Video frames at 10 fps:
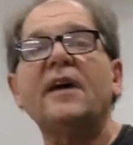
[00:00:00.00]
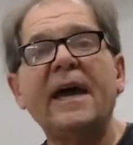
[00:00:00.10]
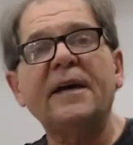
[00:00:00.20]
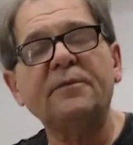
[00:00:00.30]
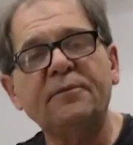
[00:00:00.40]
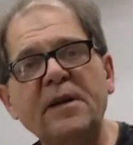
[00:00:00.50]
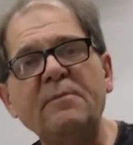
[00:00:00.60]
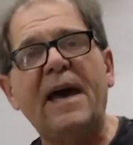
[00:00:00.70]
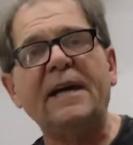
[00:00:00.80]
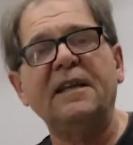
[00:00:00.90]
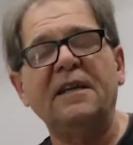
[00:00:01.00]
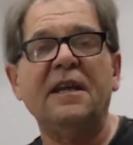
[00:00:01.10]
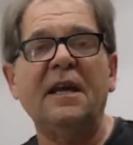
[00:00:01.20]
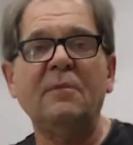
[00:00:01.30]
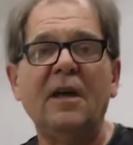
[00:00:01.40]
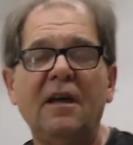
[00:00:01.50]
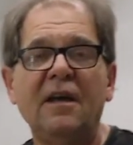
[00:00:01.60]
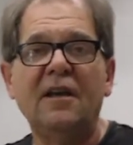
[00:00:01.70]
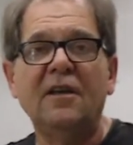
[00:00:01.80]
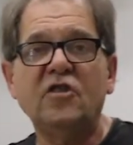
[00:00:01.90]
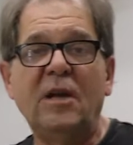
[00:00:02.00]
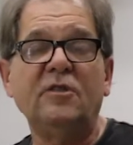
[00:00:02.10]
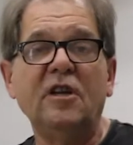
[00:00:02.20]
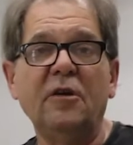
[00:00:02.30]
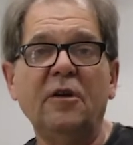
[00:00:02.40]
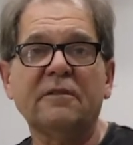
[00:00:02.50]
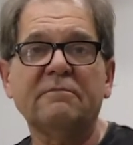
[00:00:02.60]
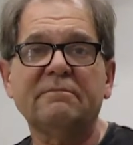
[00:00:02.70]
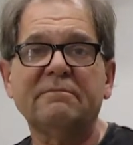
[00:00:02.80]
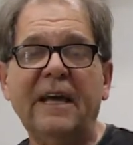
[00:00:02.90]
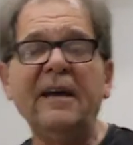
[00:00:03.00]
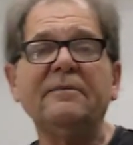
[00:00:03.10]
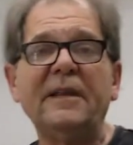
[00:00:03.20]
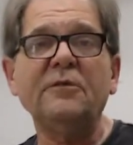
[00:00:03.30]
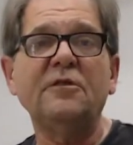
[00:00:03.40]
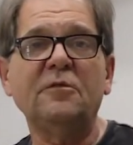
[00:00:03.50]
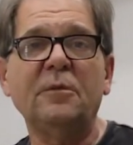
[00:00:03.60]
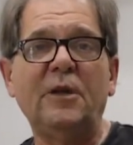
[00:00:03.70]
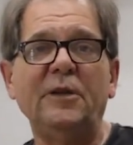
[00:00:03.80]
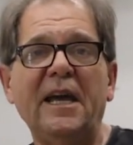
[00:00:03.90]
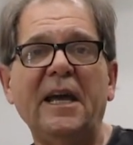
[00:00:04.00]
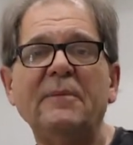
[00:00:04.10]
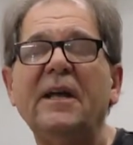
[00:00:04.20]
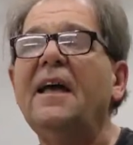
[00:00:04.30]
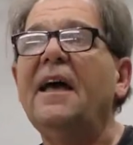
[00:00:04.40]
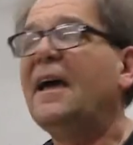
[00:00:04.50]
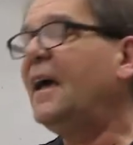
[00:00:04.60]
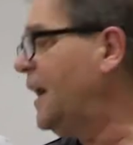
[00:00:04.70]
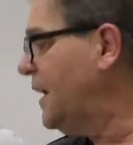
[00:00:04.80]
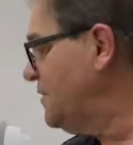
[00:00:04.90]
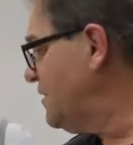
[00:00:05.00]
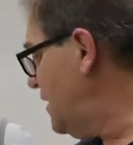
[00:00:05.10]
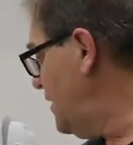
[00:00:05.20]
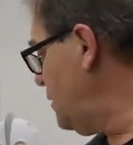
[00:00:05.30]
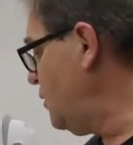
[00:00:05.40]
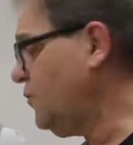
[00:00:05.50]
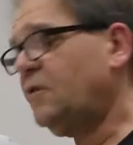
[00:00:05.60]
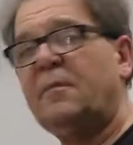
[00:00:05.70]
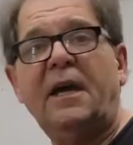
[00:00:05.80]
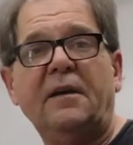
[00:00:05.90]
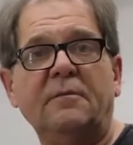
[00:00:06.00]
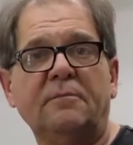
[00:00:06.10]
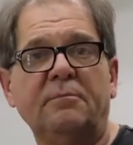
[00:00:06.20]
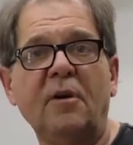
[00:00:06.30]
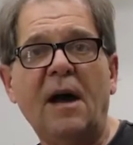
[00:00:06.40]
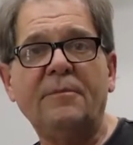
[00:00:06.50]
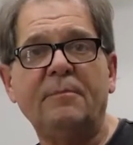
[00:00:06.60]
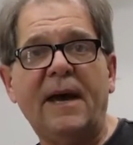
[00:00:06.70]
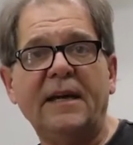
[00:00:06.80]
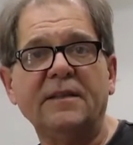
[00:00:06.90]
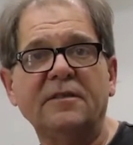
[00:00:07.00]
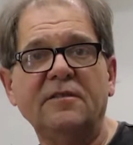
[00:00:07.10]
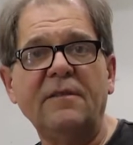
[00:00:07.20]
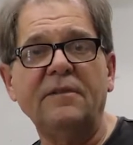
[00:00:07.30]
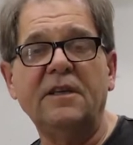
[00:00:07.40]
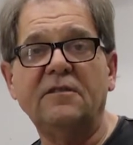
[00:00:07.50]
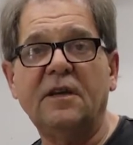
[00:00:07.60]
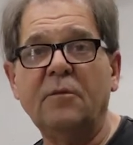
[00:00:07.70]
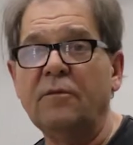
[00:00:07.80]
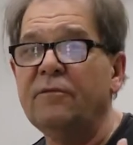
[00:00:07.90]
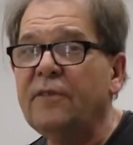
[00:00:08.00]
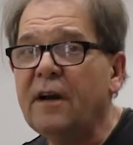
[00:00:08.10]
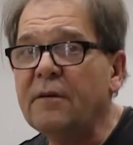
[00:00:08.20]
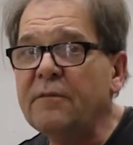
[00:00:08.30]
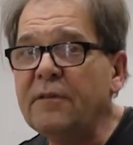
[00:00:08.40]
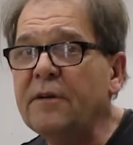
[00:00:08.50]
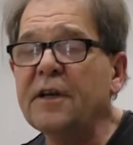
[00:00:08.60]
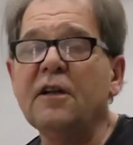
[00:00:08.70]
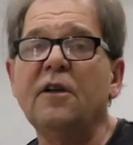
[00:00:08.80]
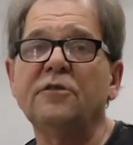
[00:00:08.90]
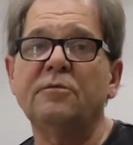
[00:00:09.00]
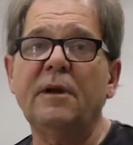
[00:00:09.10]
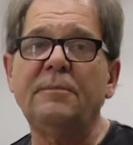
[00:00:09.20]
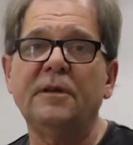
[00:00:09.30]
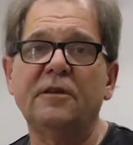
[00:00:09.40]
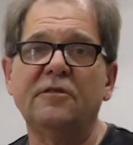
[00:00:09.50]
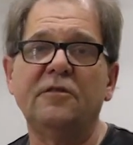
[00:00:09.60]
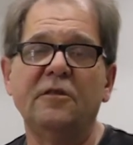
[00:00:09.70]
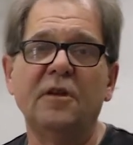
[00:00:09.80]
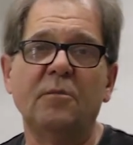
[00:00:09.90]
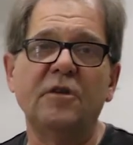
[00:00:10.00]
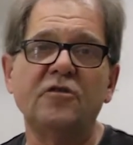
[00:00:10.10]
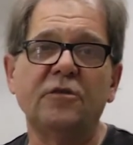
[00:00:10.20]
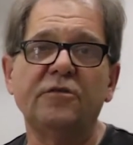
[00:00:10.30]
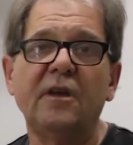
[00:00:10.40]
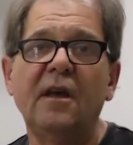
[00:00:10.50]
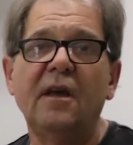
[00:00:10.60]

I had a friend back then named James T. Kirk. Yeah, that was his real name. And he used to make props back in the 70s that were very, very close replicas to the originals